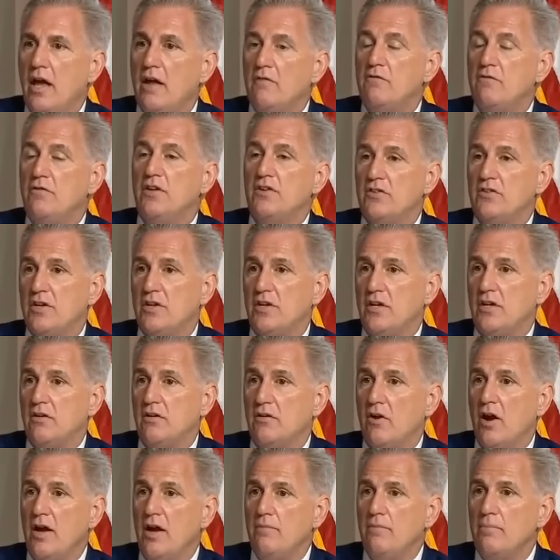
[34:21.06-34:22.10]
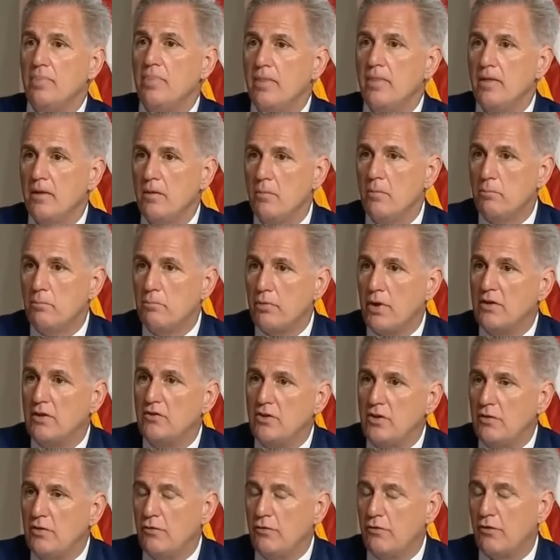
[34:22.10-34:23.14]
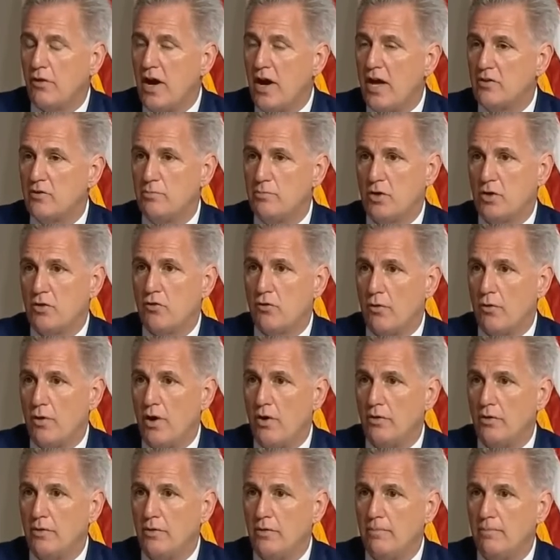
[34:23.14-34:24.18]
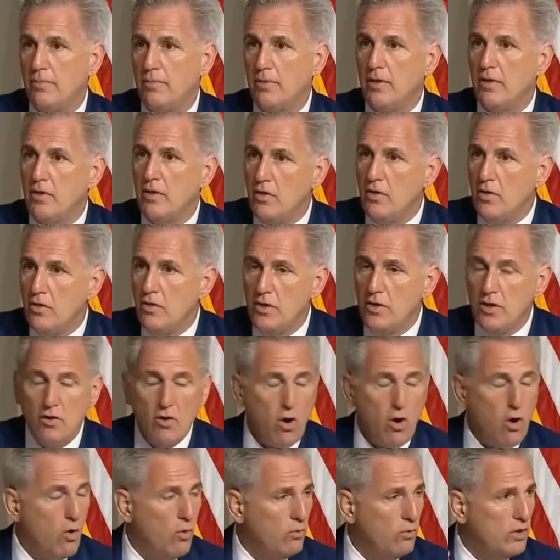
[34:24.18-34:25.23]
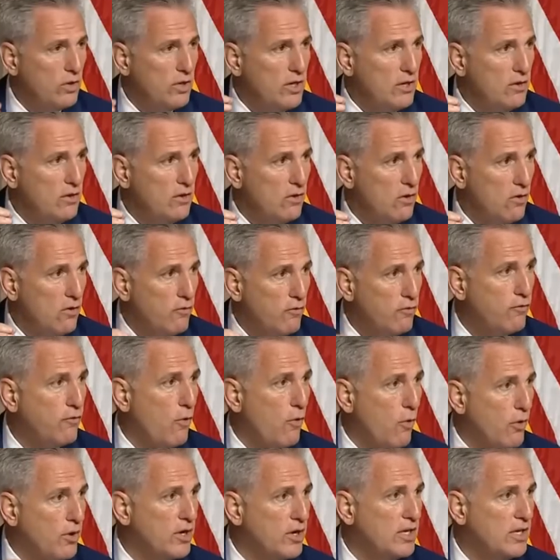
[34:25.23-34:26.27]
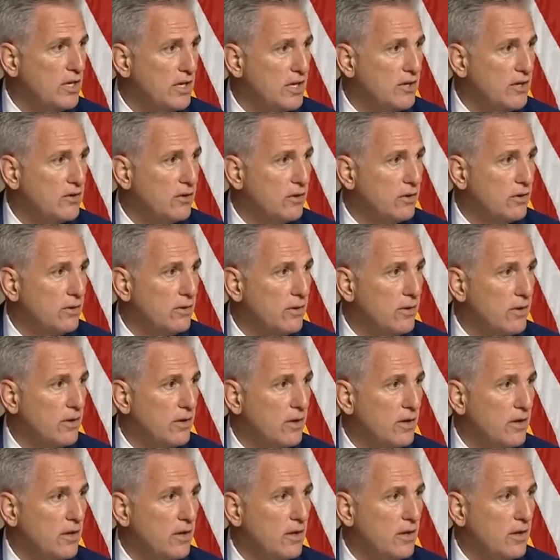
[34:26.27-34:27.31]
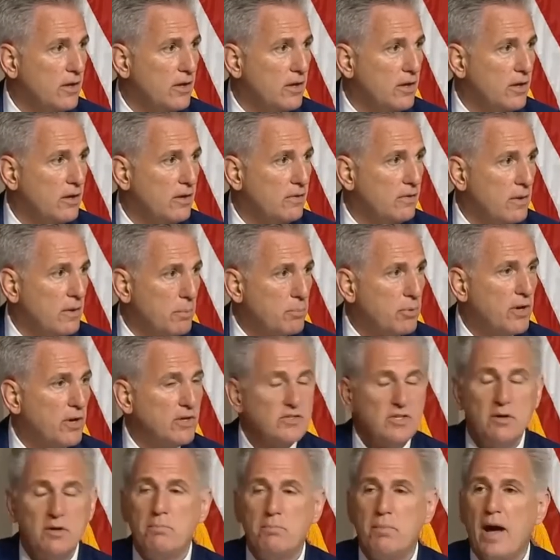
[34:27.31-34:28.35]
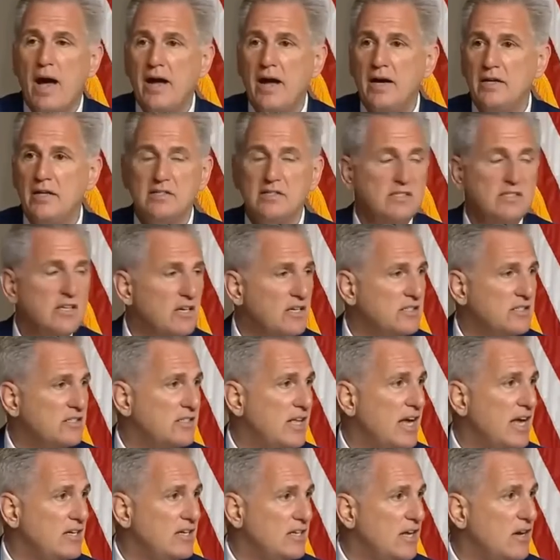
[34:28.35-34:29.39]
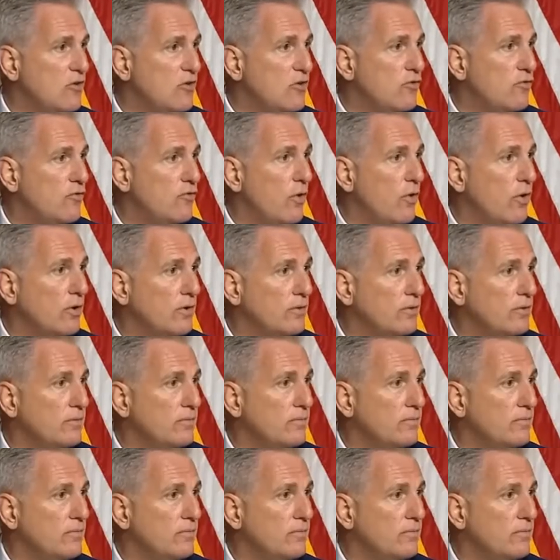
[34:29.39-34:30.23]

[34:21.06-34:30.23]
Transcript: and visiting, right? President of France, Macron, the only foreign leader that President Biden has done a state dinner for,